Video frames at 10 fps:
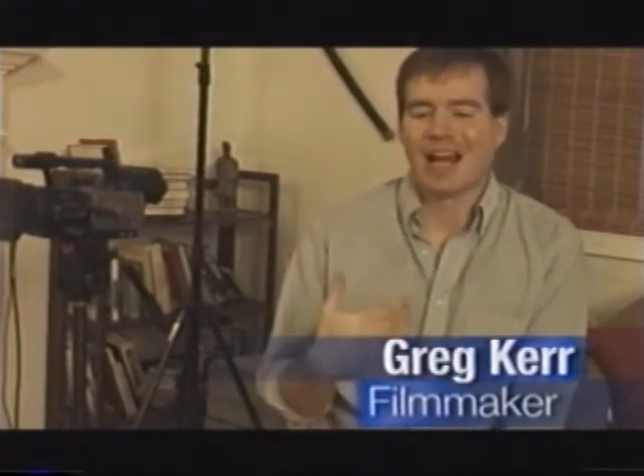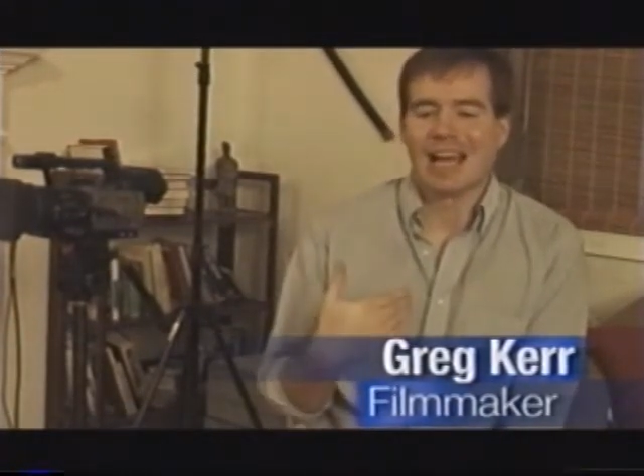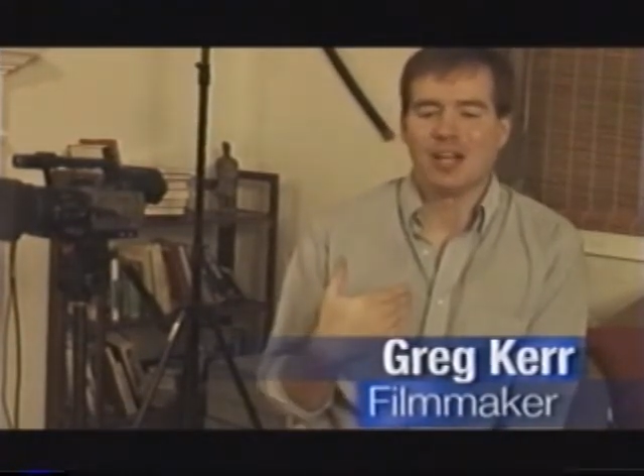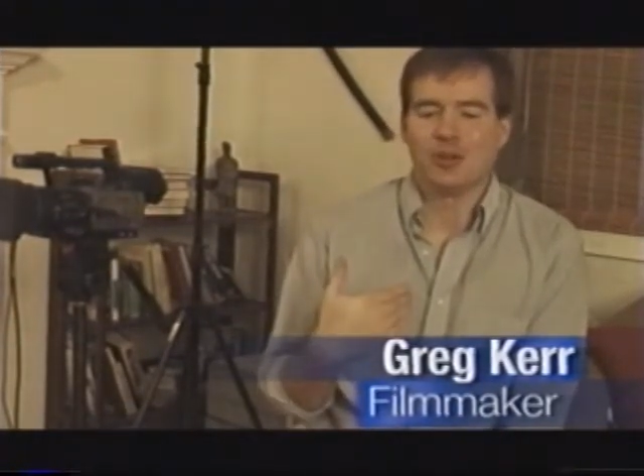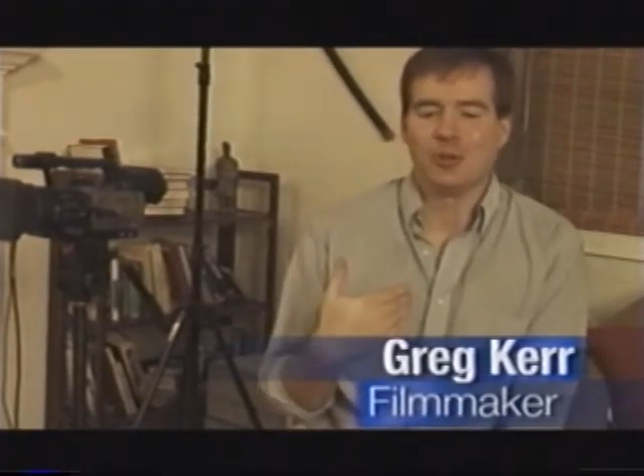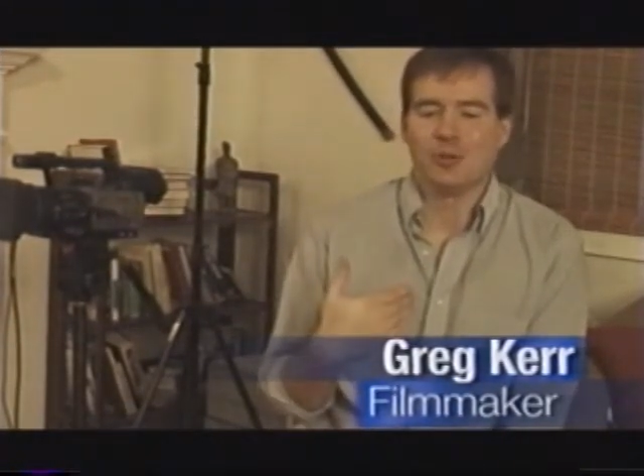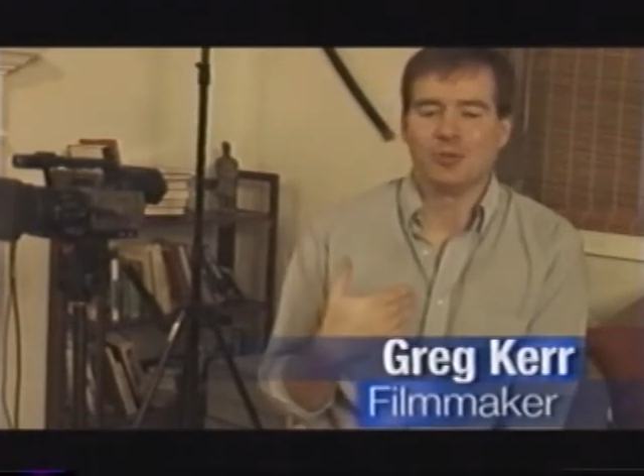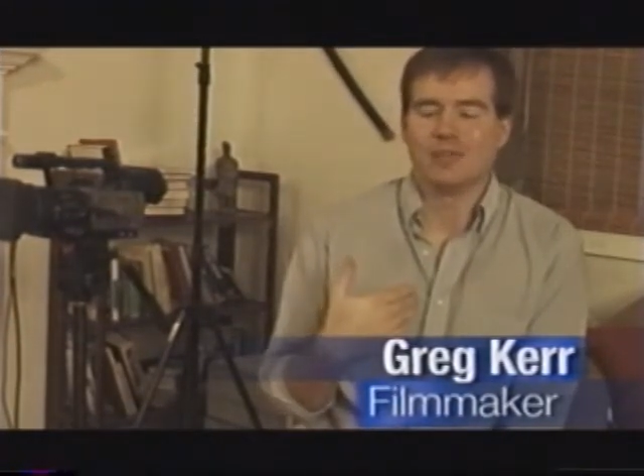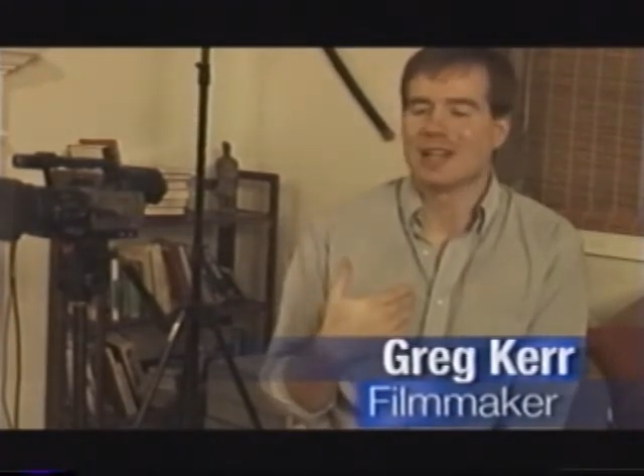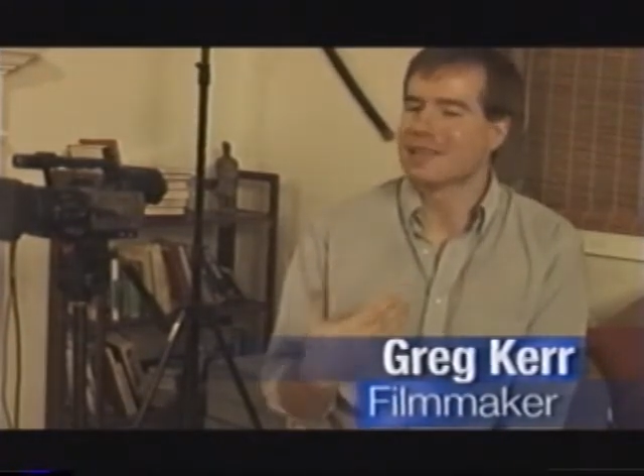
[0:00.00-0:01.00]
guy
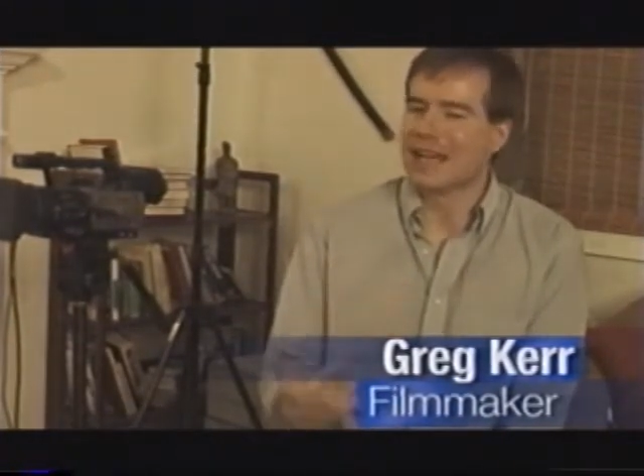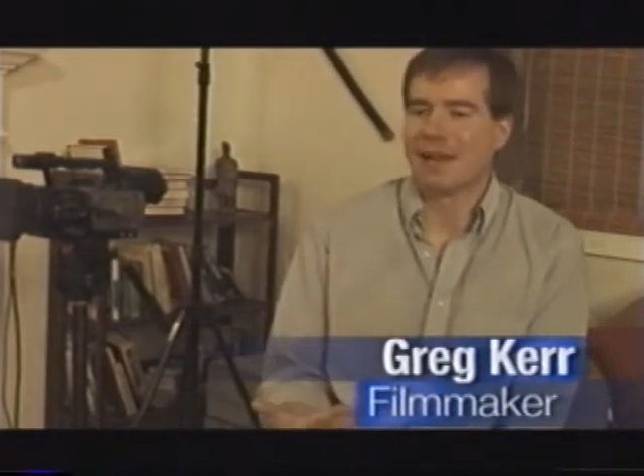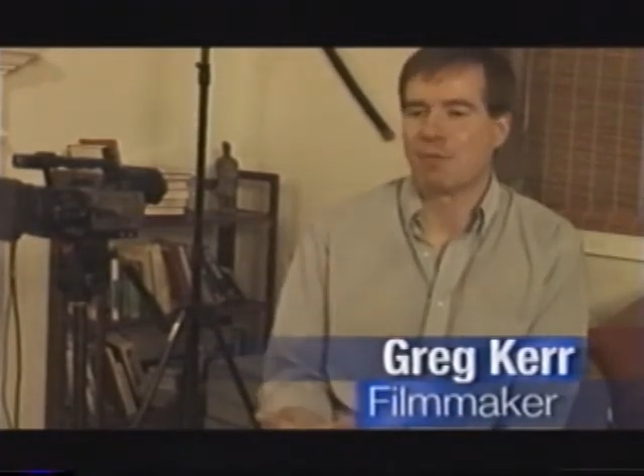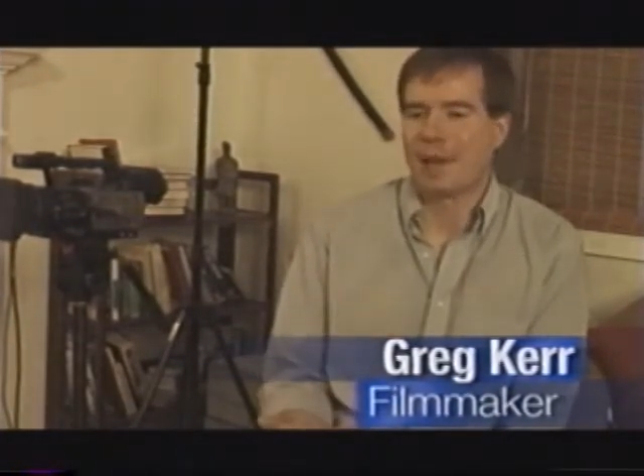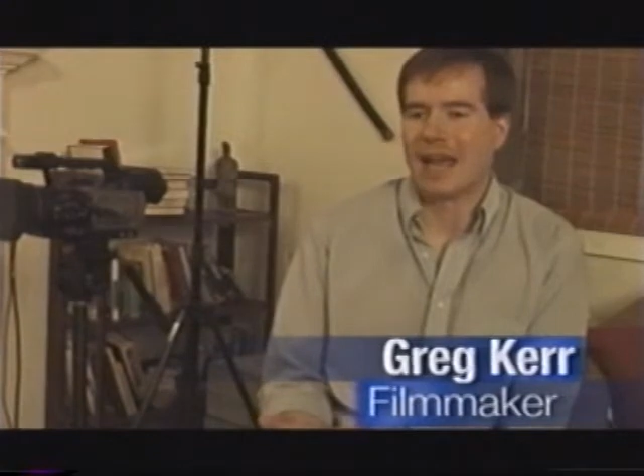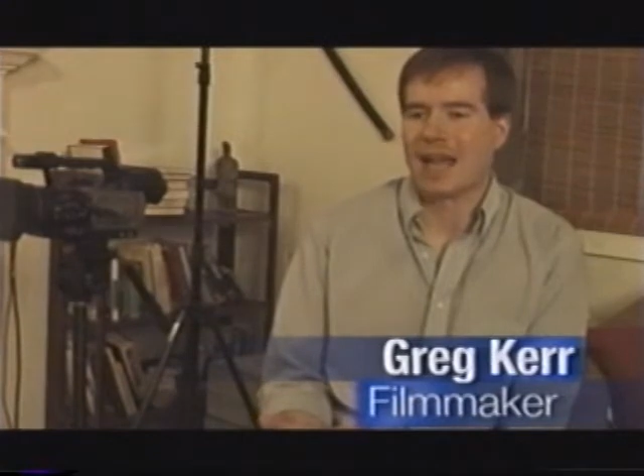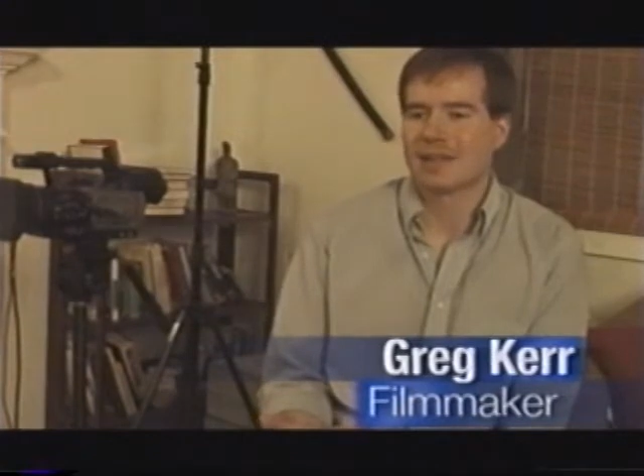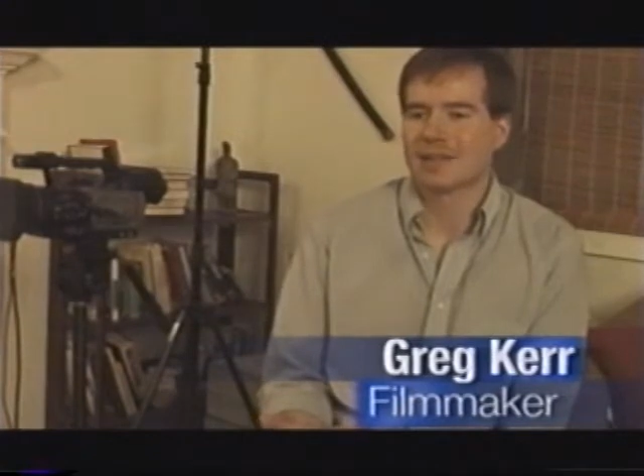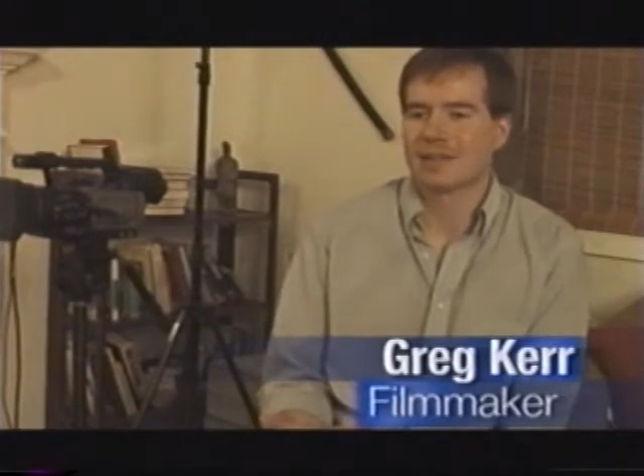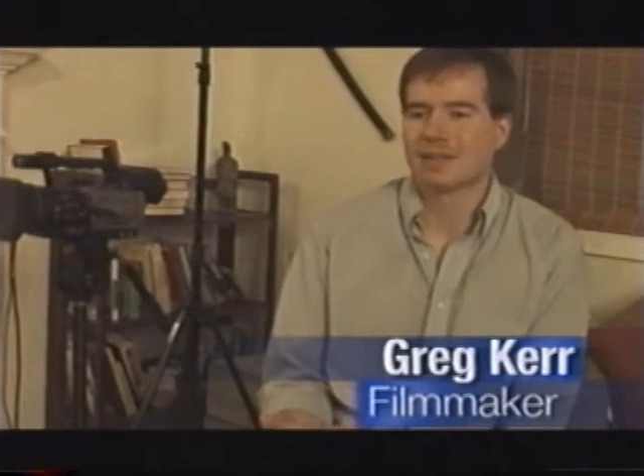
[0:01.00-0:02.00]
who doesn't have a
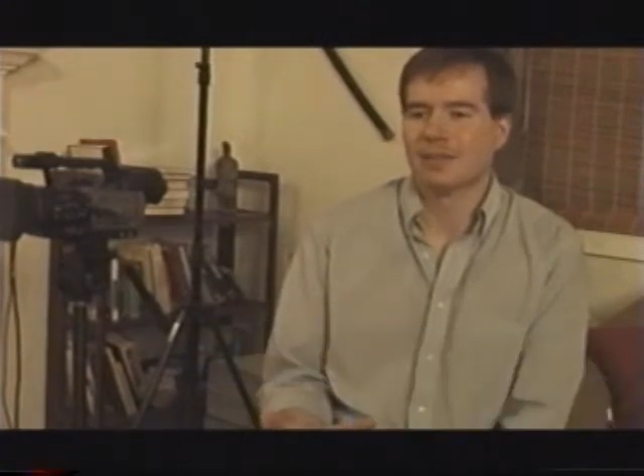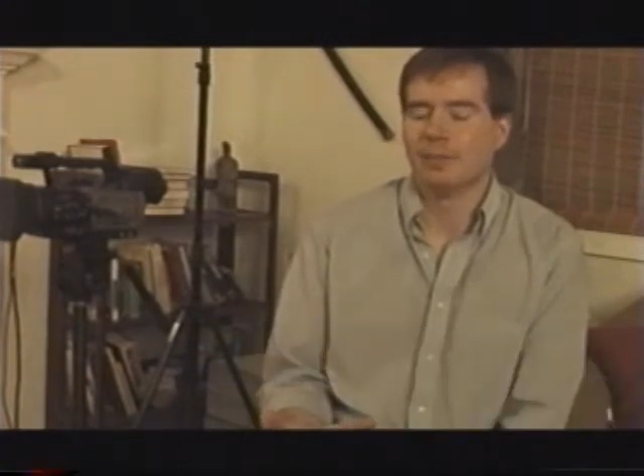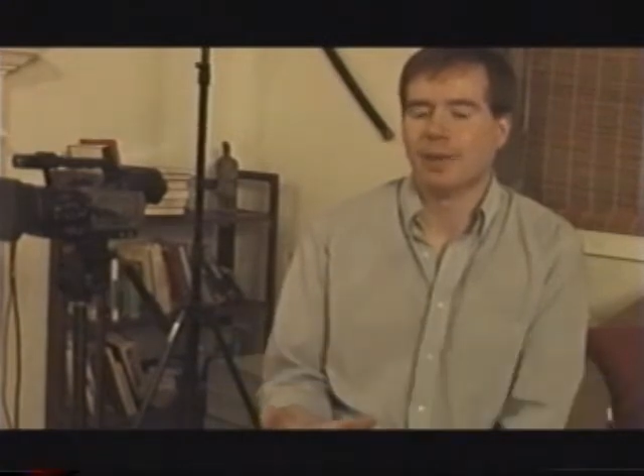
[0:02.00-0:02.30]
past,